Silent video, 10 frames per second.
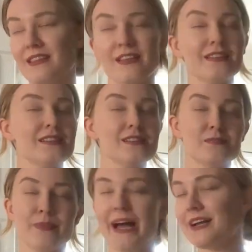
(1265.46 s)
Lily's
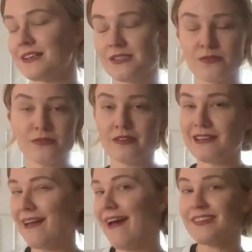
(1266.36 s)
backstory
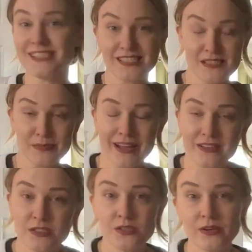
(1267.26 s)
and Atlas's
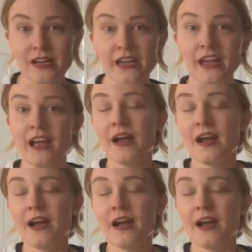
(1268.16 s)
backstory.